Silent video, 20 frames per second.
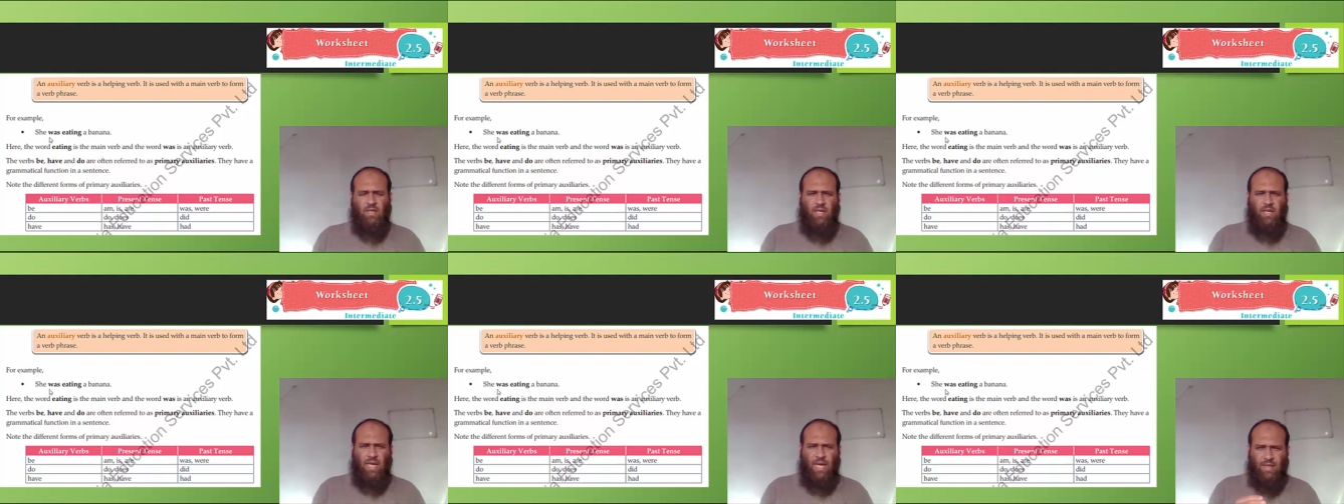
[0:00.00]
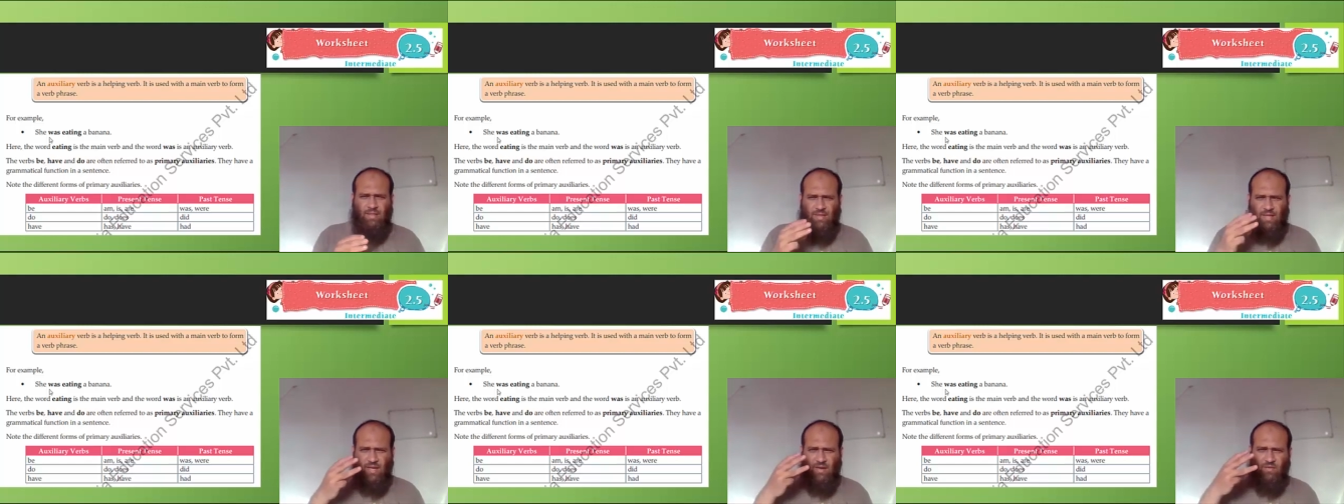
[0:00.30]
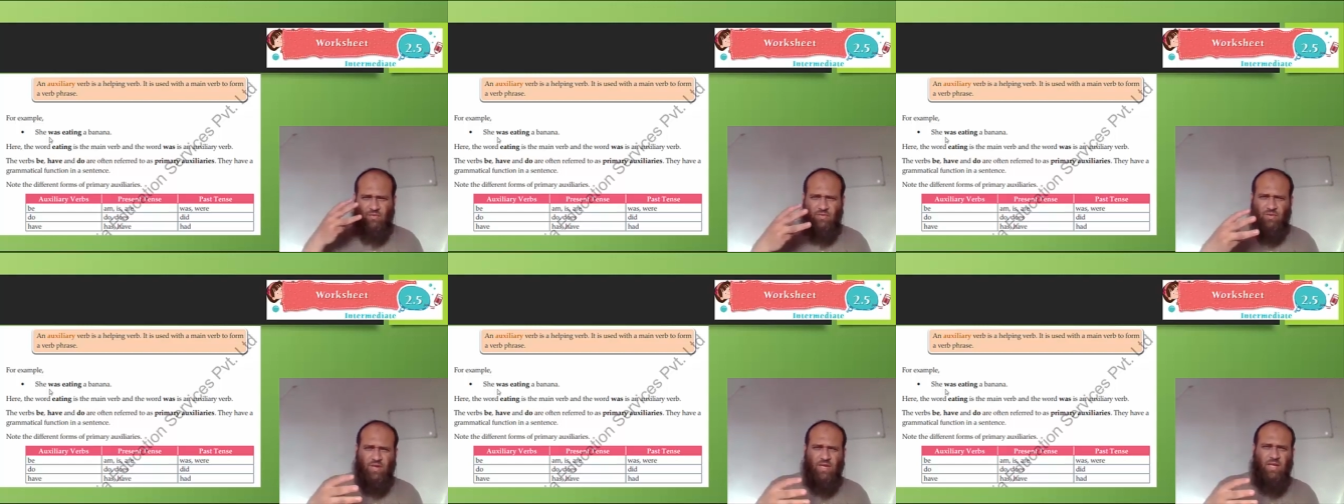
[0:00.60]
And there are
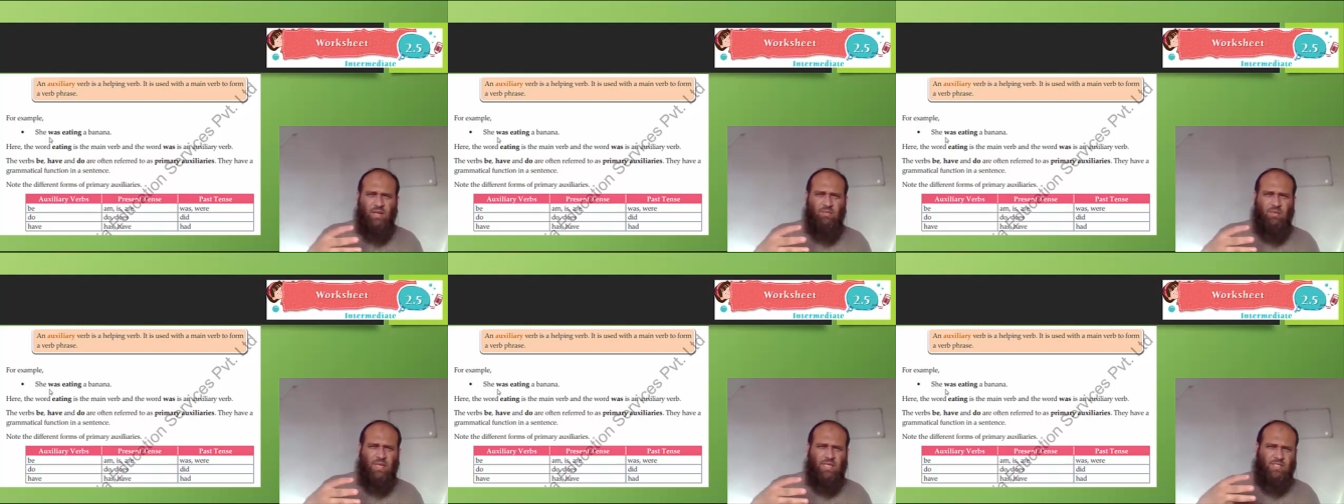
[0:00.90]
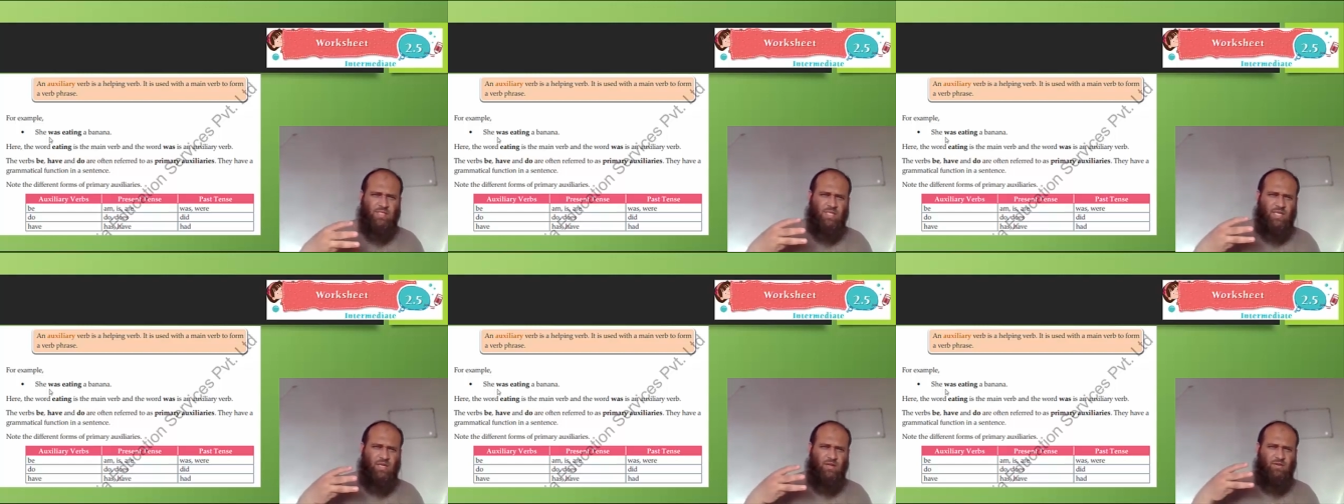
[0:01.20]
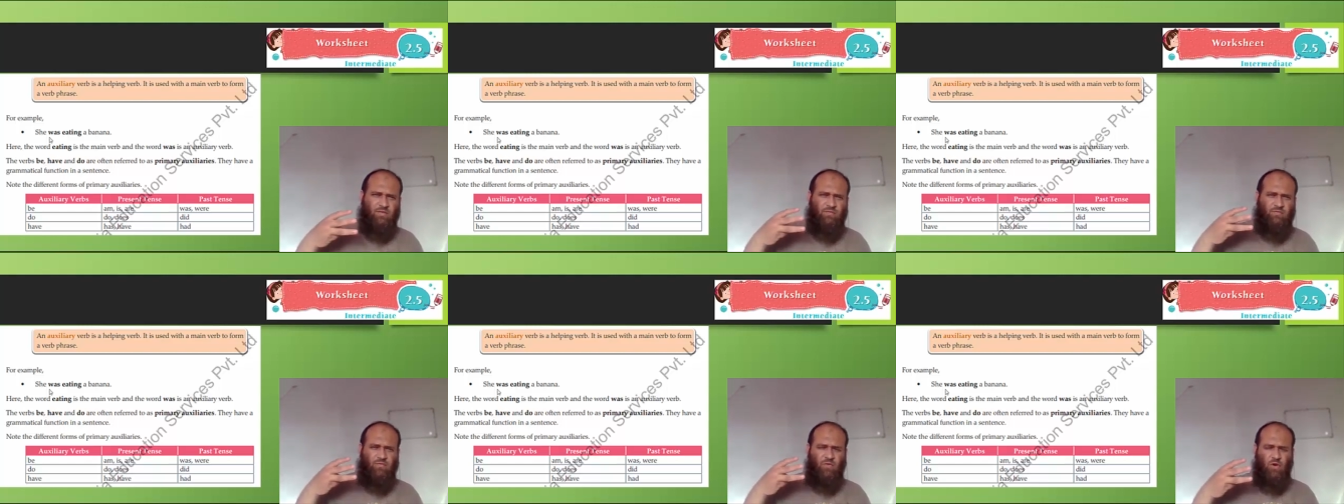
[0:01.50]
three
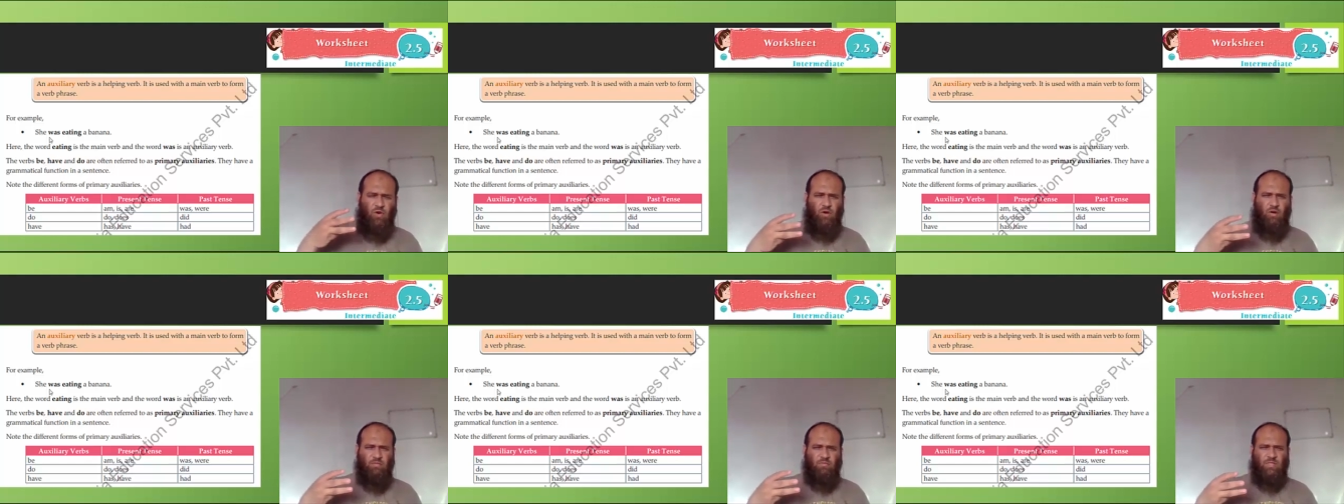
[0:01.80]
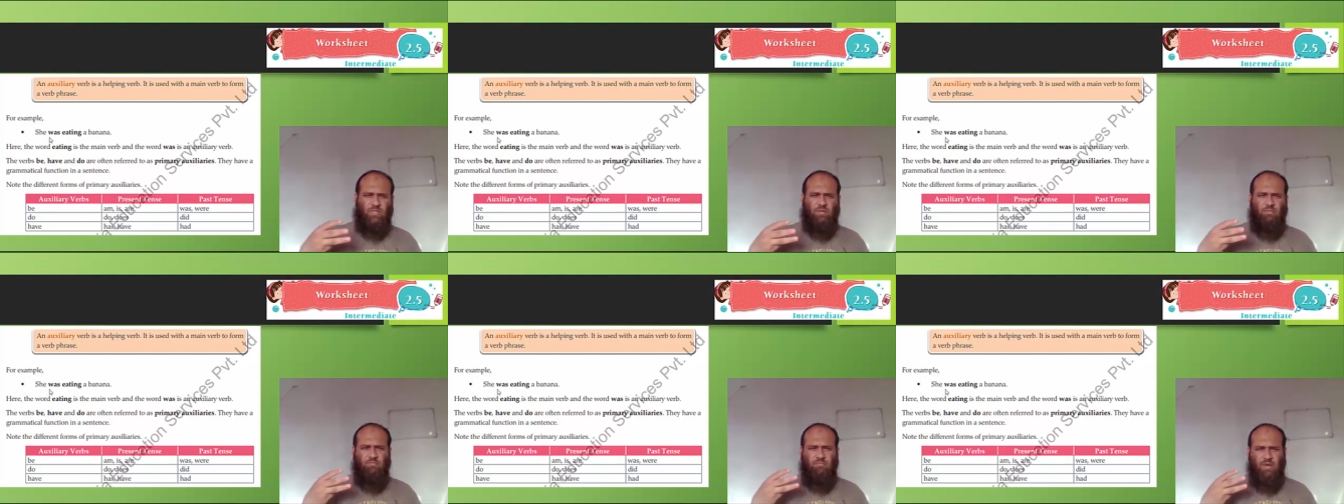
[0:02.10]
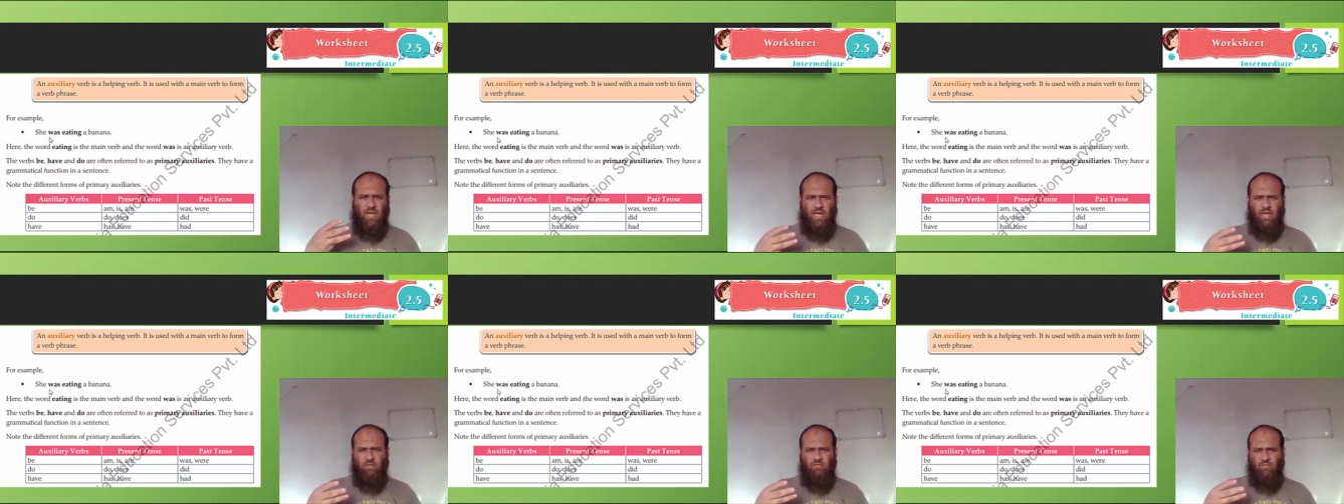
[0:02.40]
basic forms,
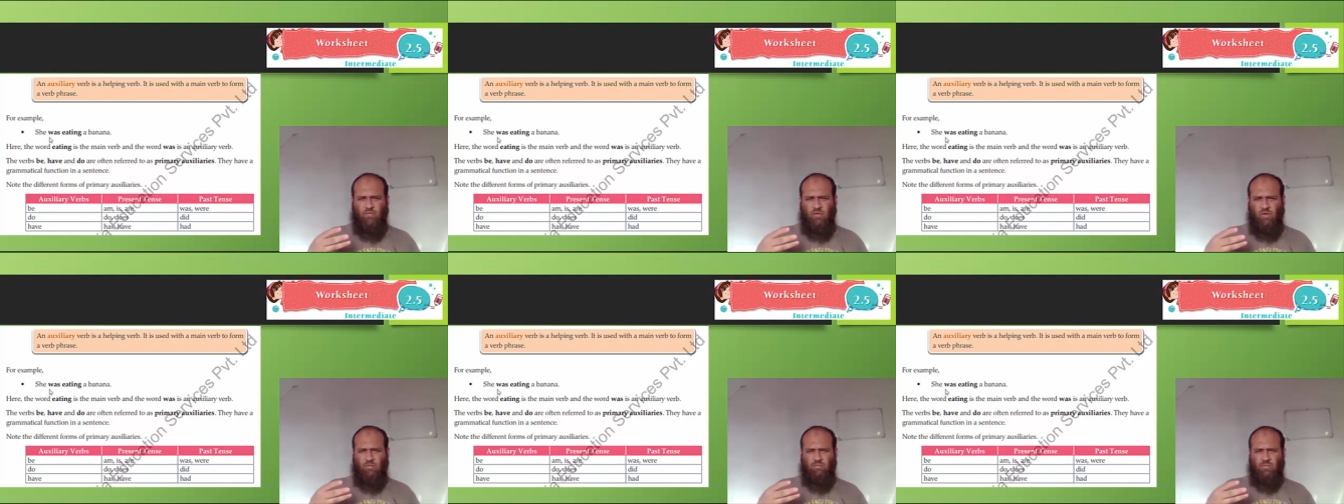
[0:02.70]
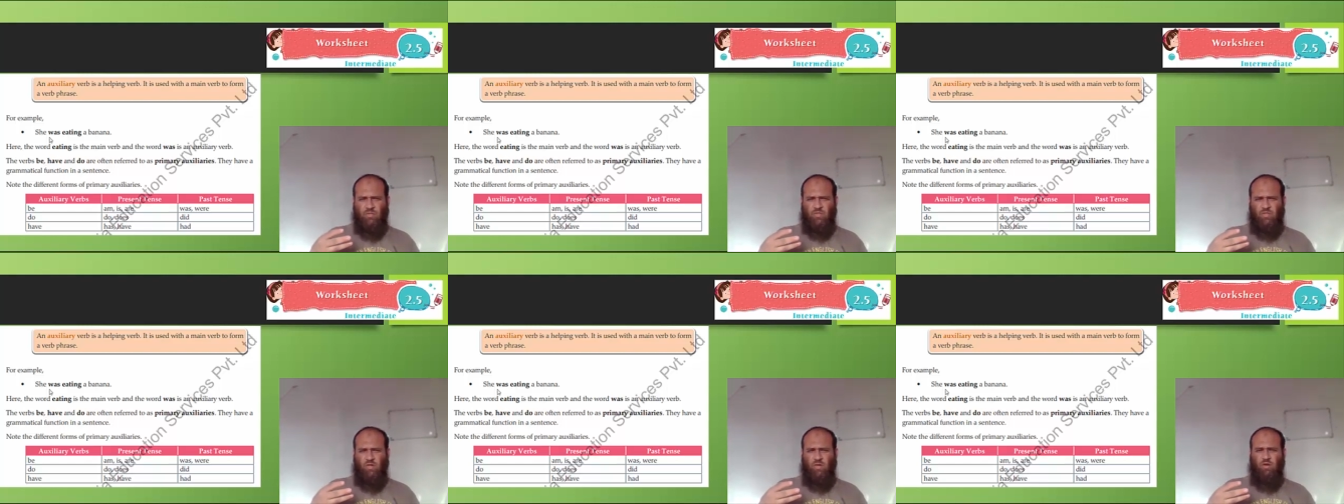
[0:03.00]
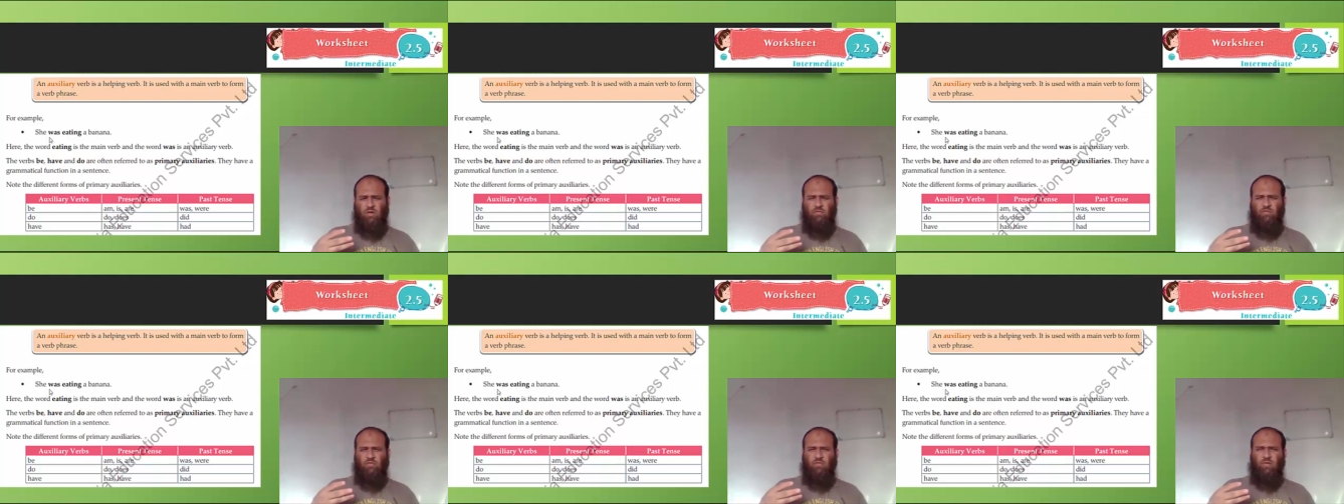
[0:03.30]
main forms
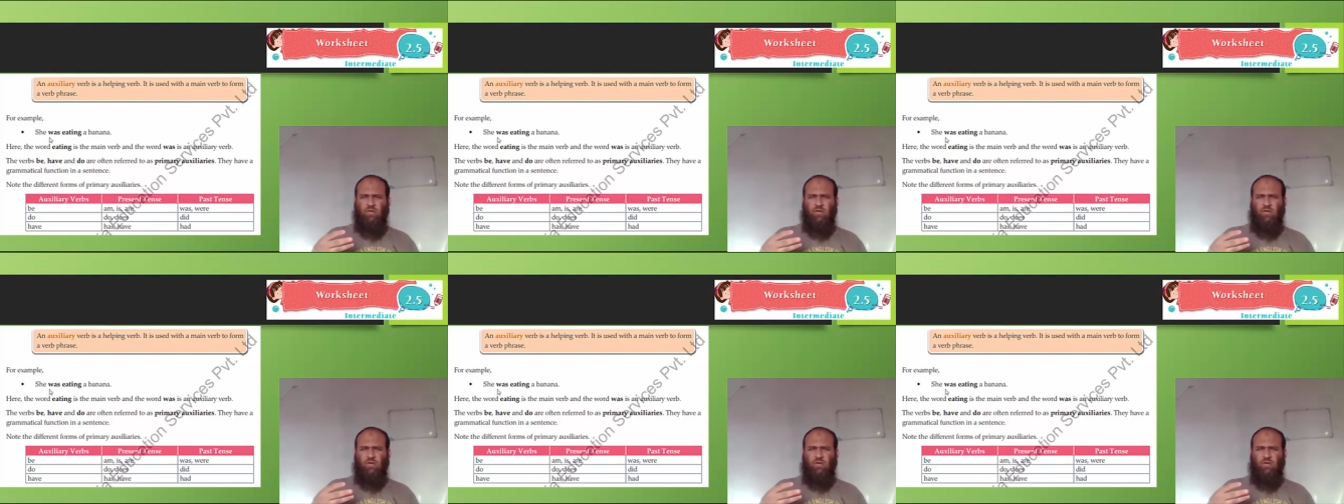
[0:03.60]
of